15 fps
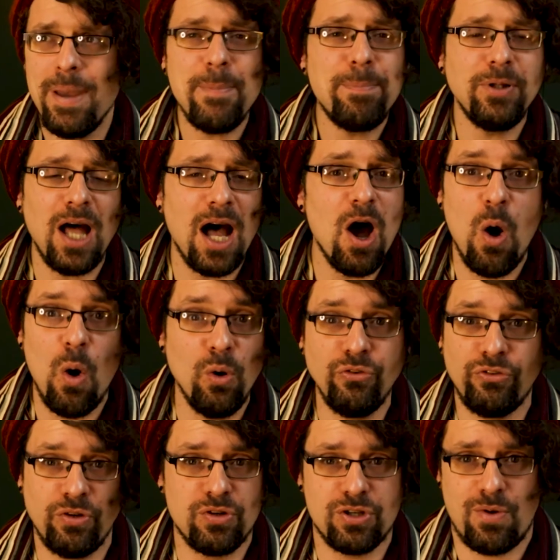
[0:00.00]
people are
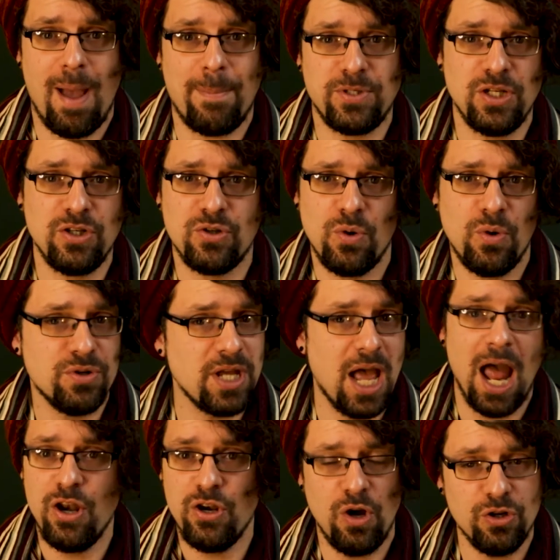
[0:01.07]
also trapped indoors
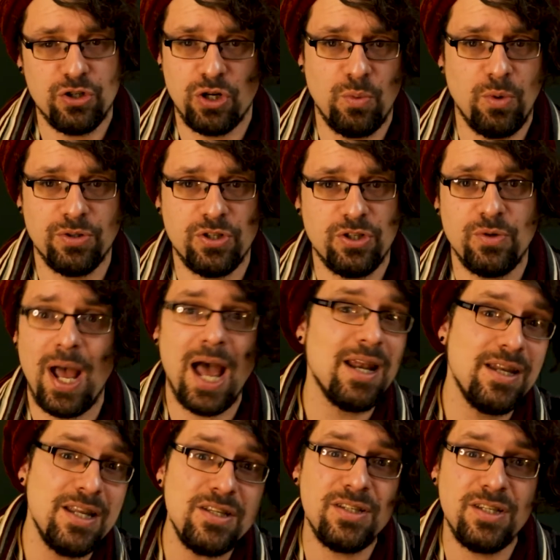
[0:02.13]
and not sure what to do.
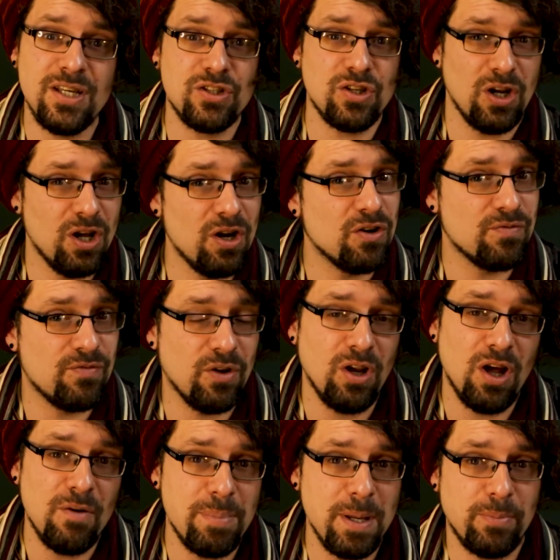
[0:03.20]
And this year's a lot
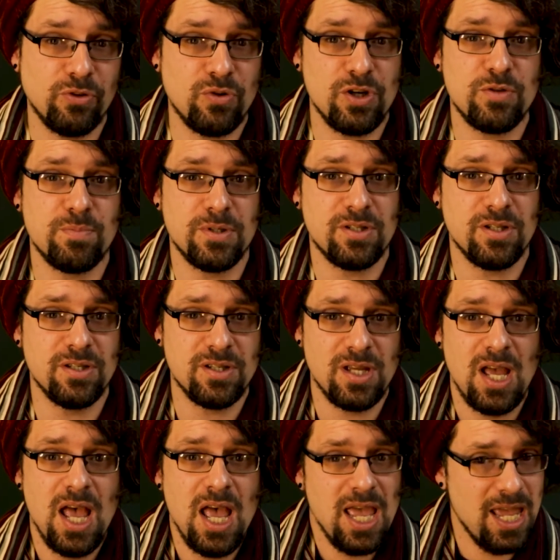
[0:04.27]
of people's Christmases,
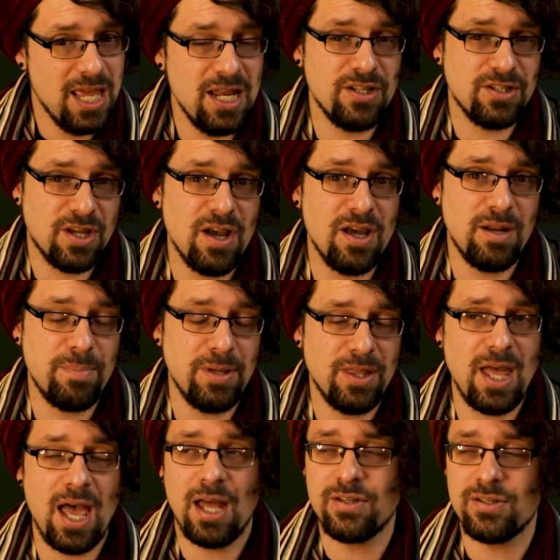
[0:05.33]
it is going to be
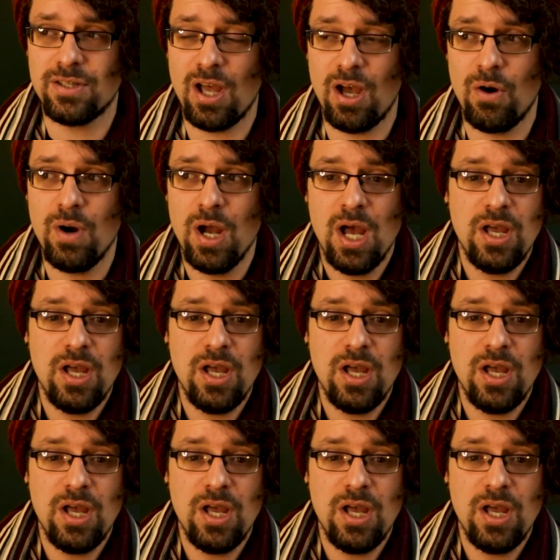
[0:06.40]
that. So